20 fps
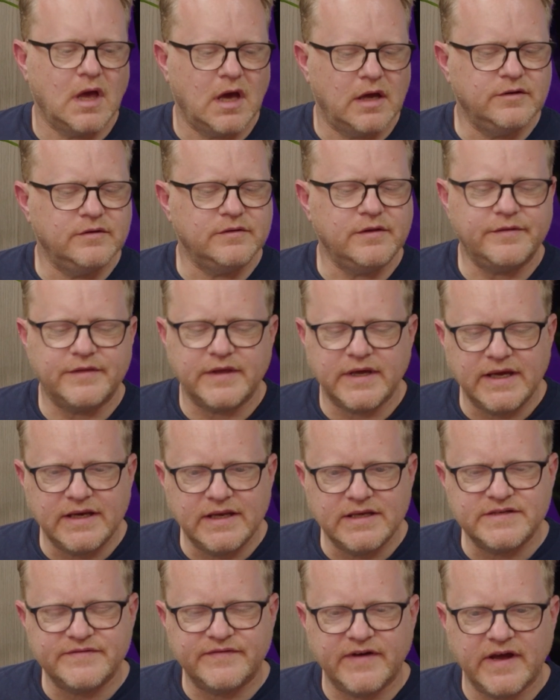Another thing in
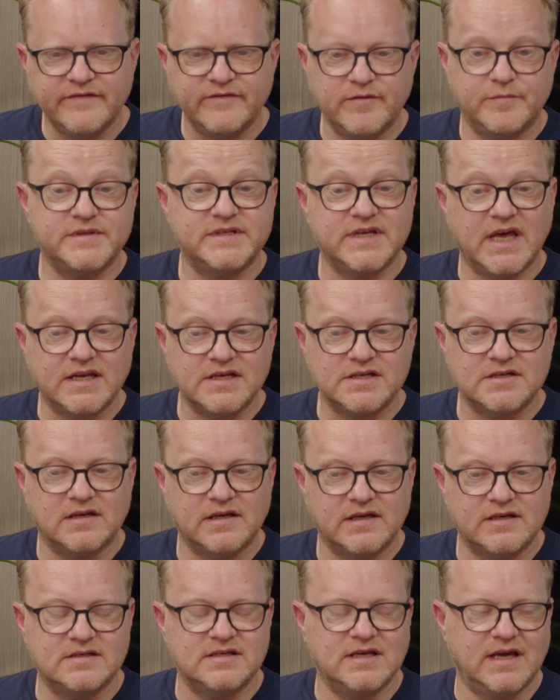his favour
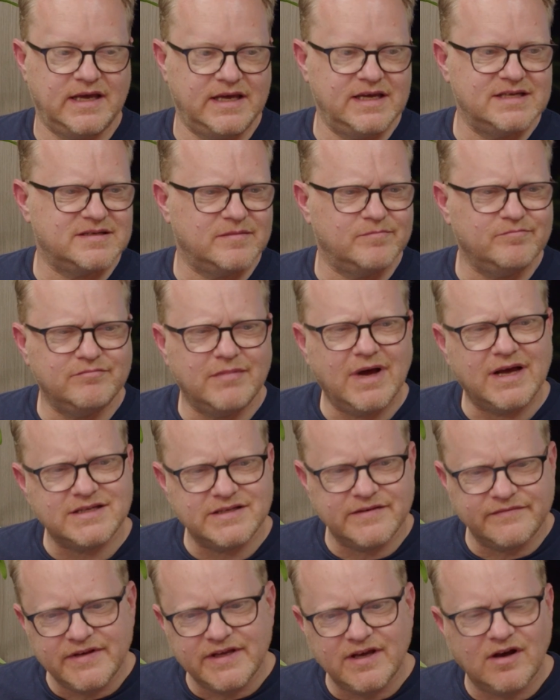potentially, because he is a
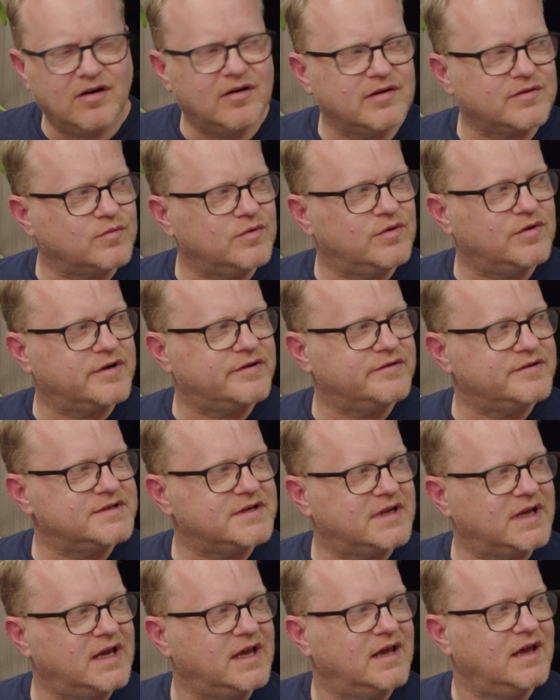massively hard worker, isn't
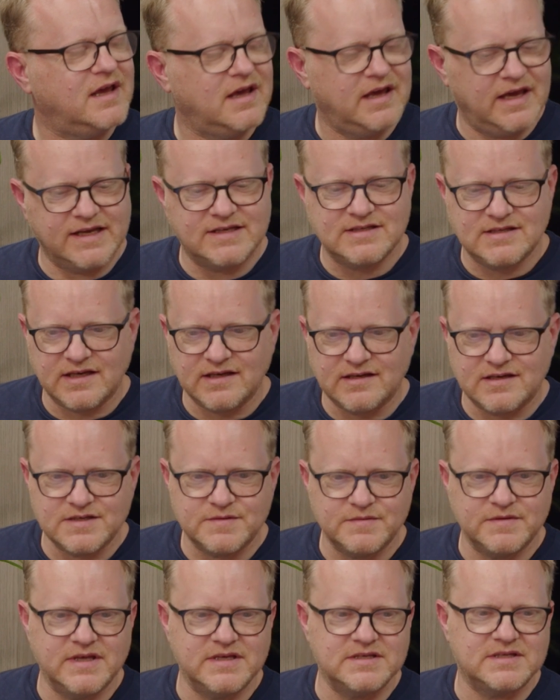he? He tinkers
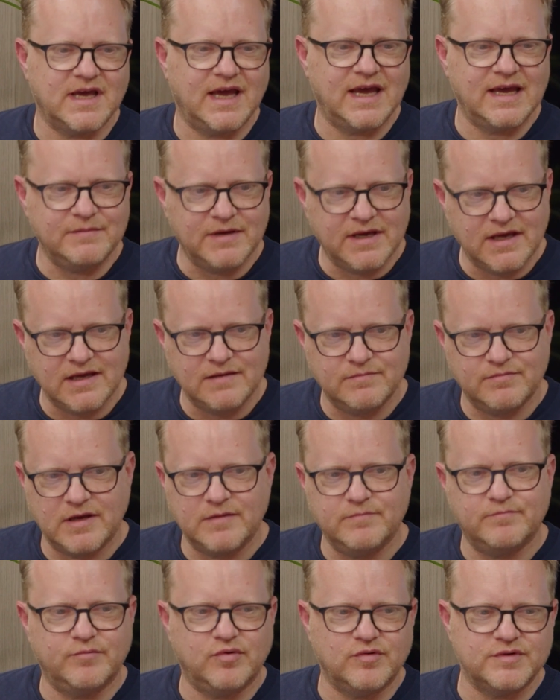with his game. He
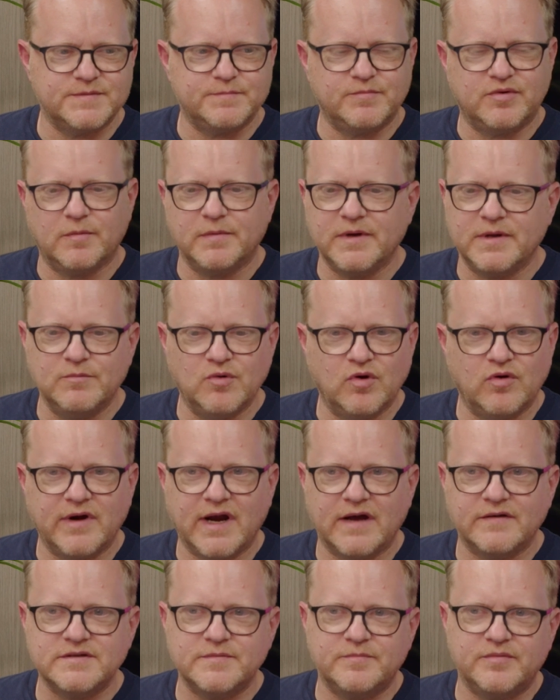puts probably more
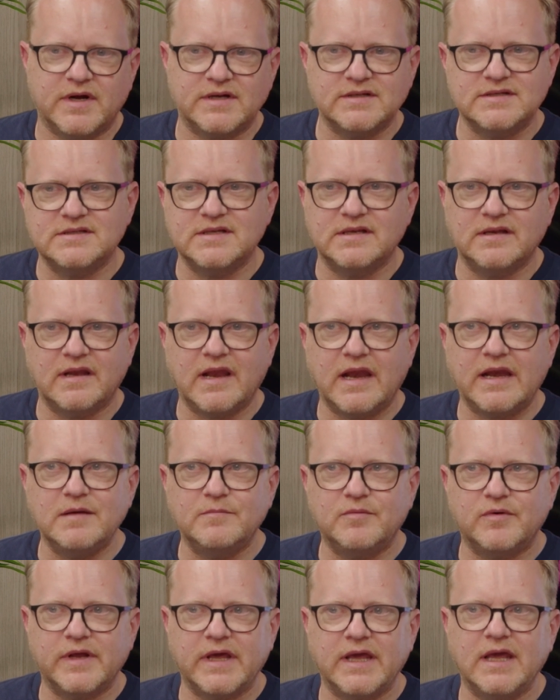hours of practice in than
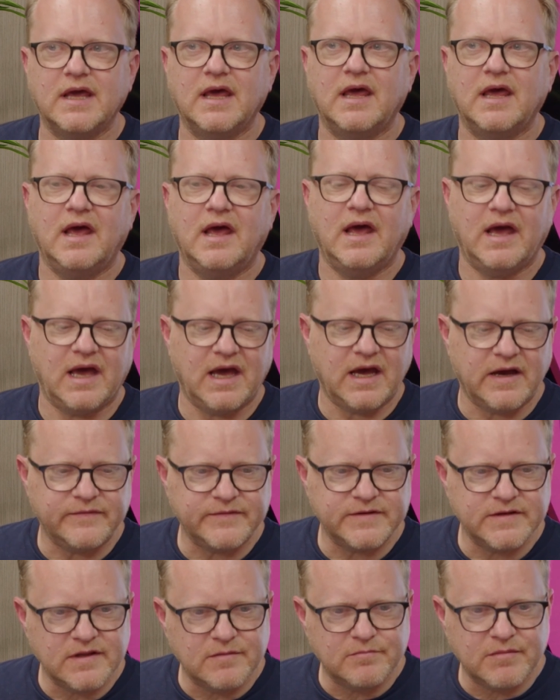anybody.
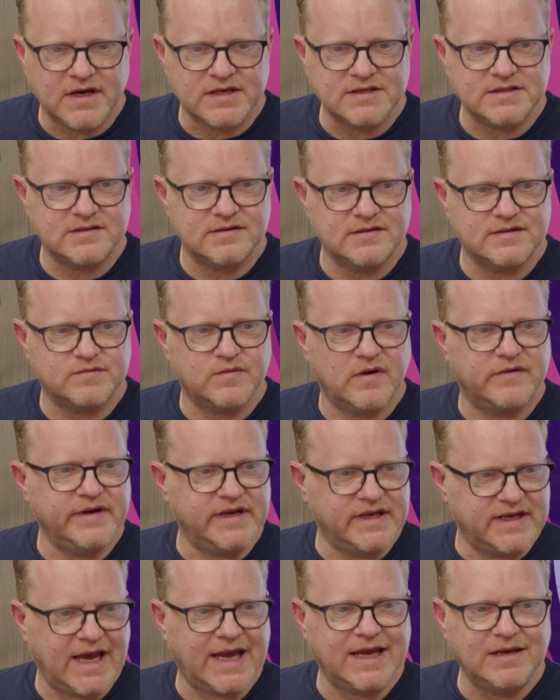After the Masters, where he
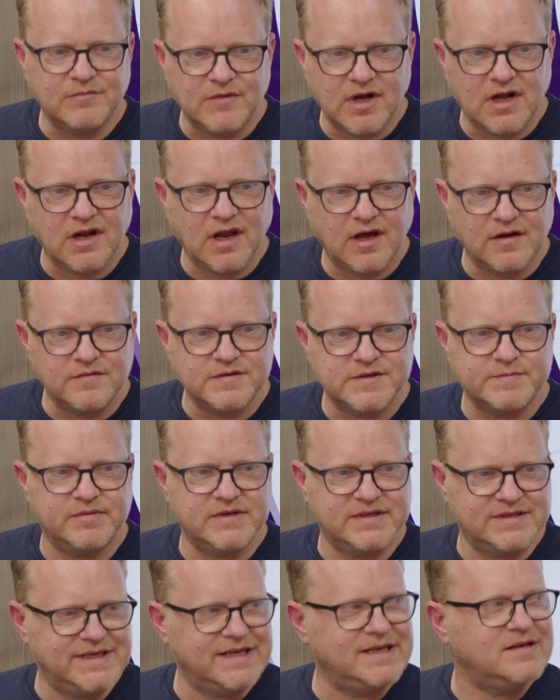came close
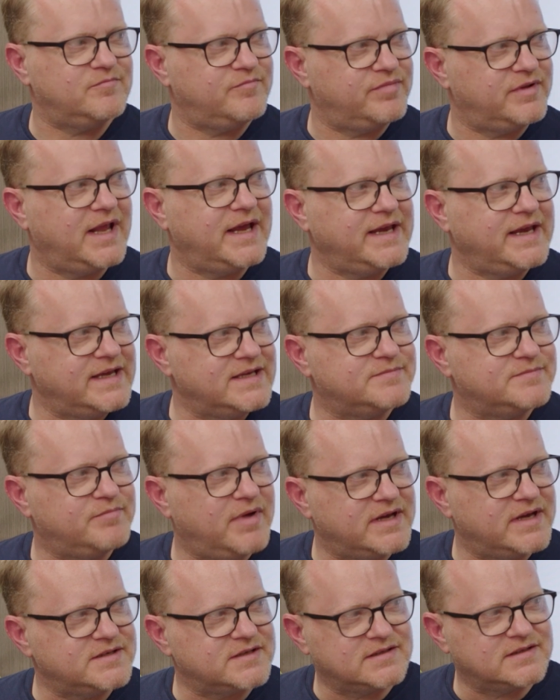but didn't play his
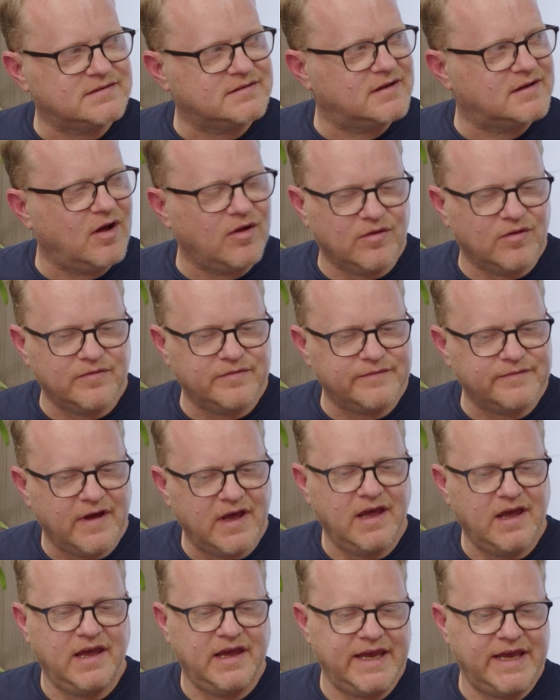best golf,
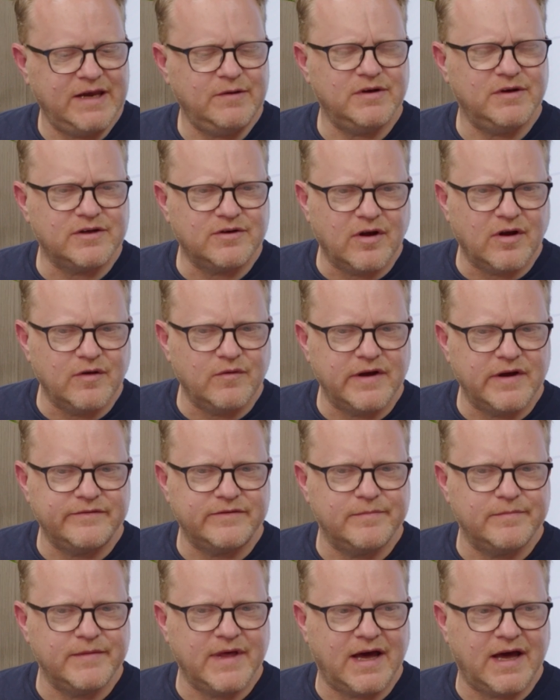he would have gone away
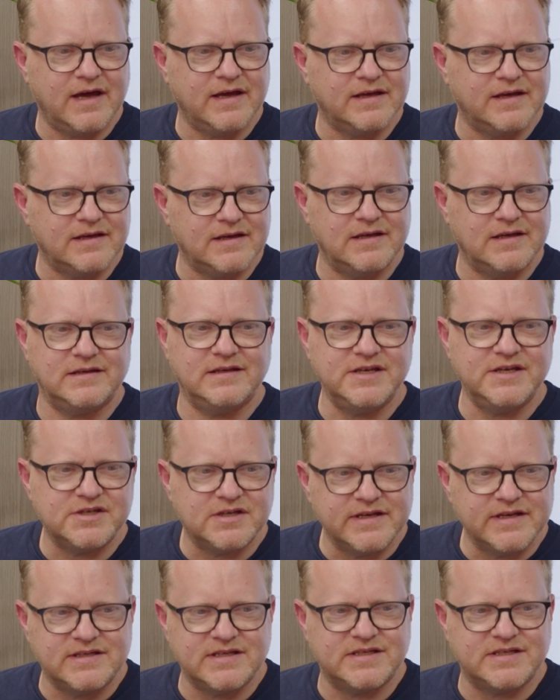from that
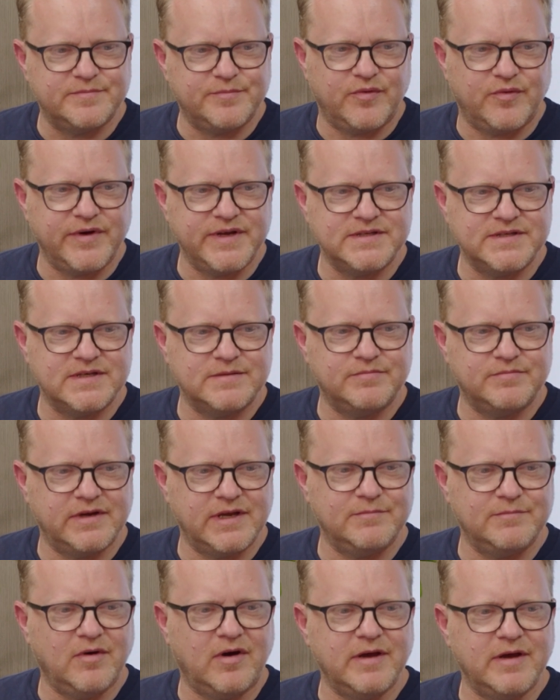initially disappointed, but
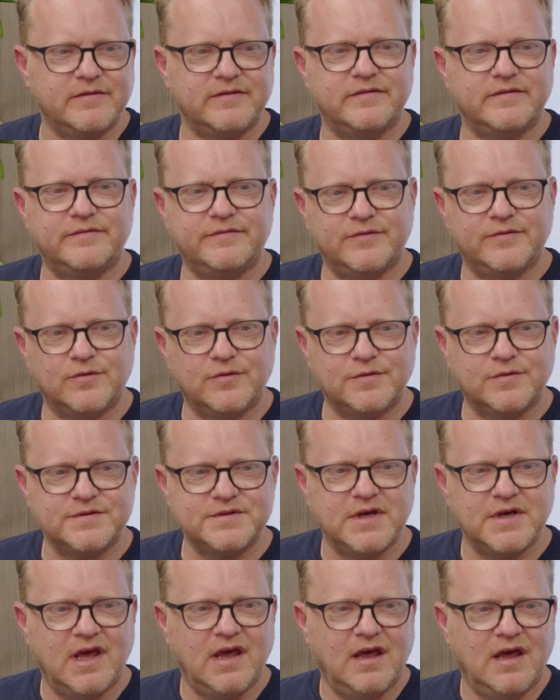he might have
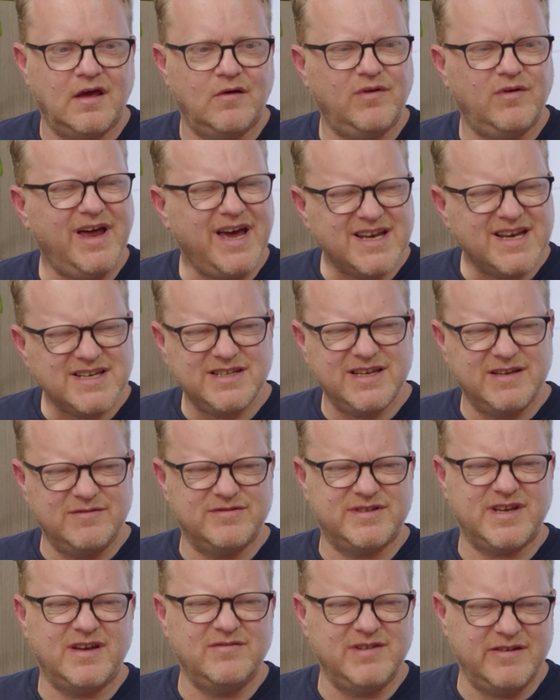thought, well, actually, it
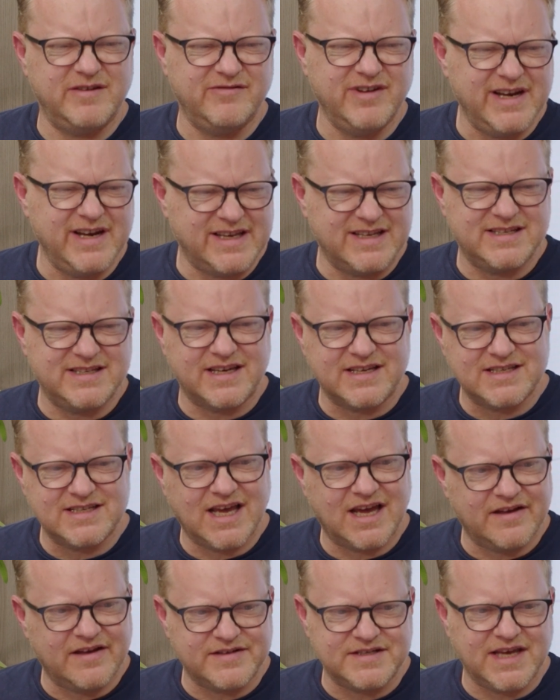was only really 6
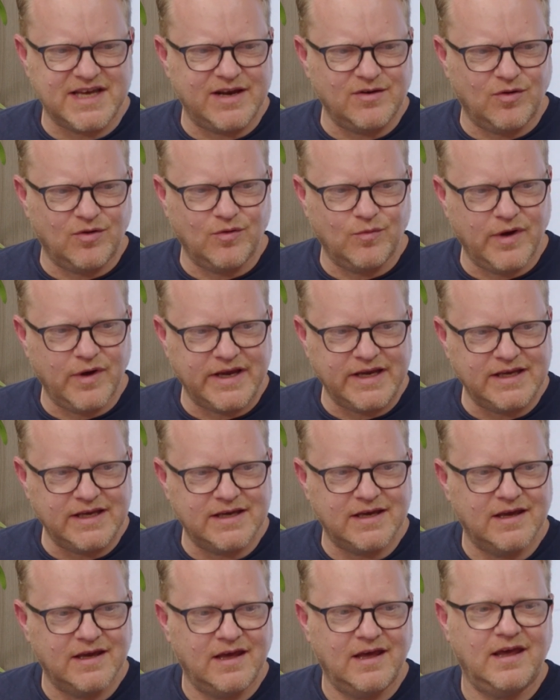out of 10 all
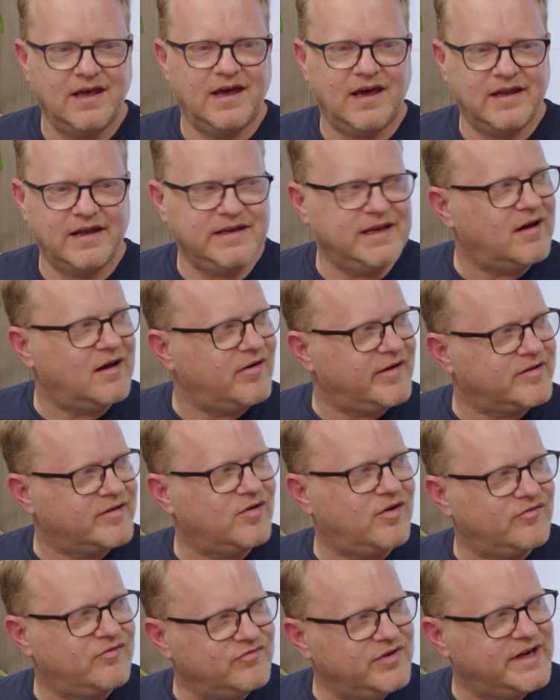week, and yet I
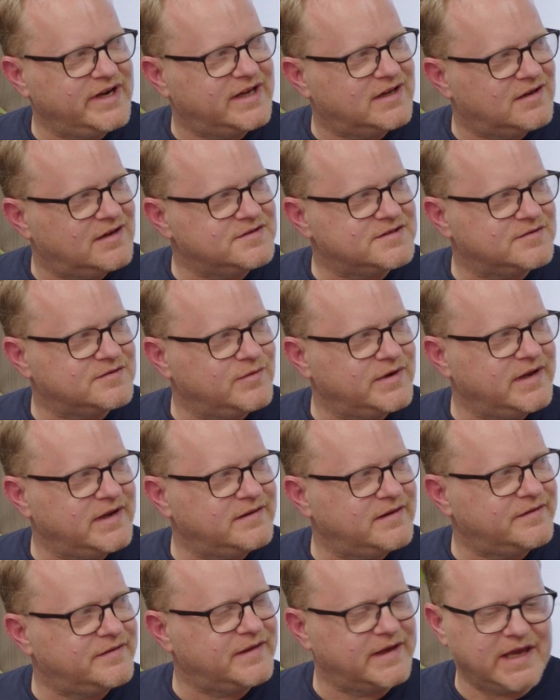got really close to winning
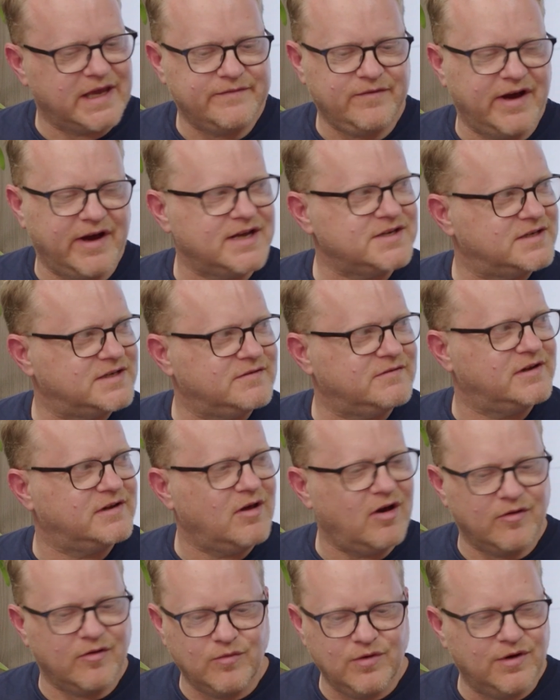the thing. If I had to do a
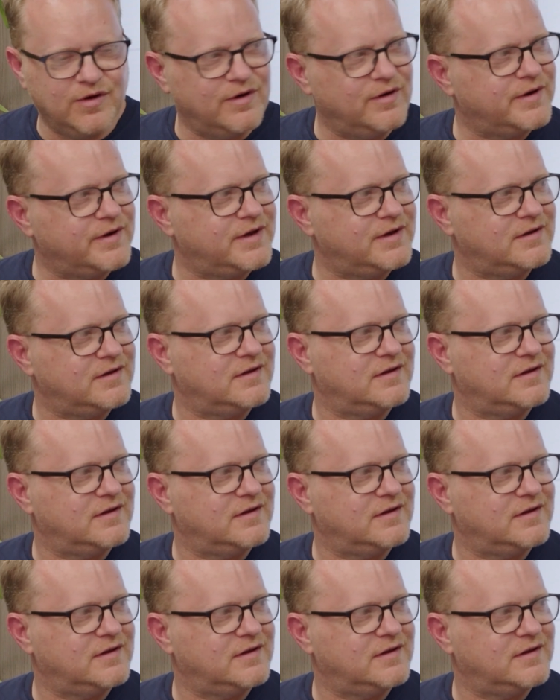lot of work,